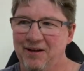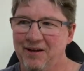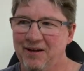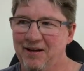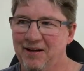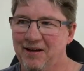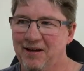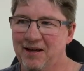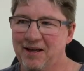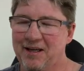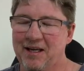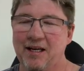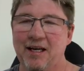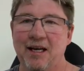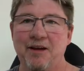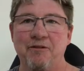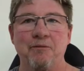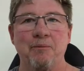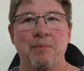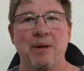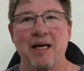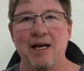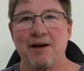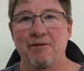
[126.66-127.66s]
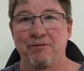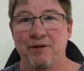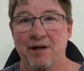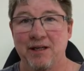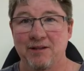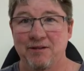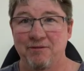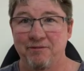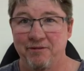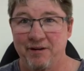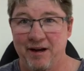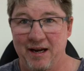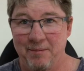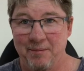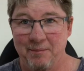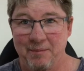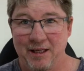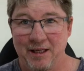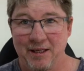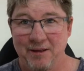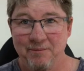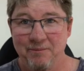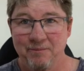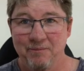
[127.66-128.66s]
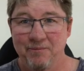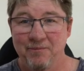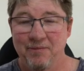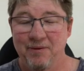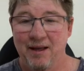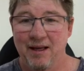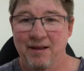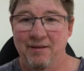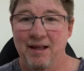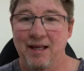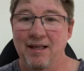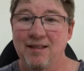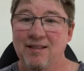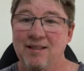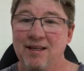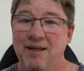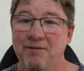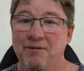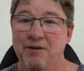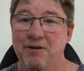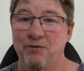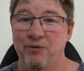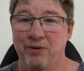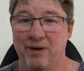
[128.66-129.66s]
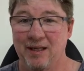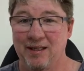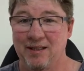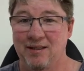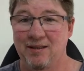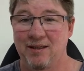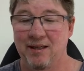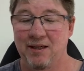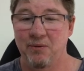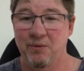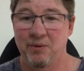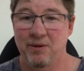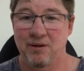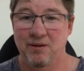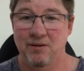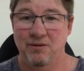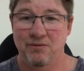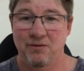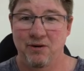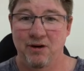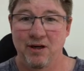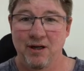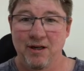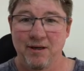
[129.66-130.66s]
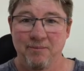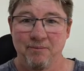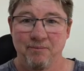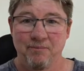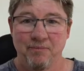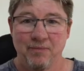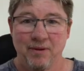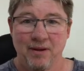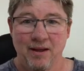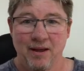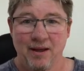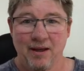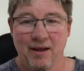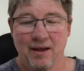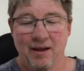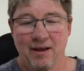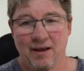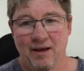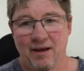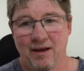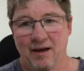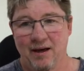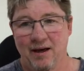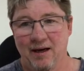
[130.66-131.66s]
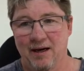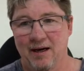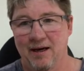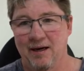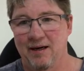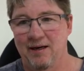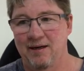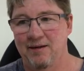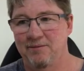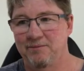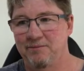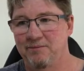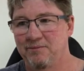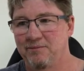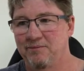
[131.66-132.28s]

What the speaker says: it can even be our friends and family, and that stuff can really stick with us, right? I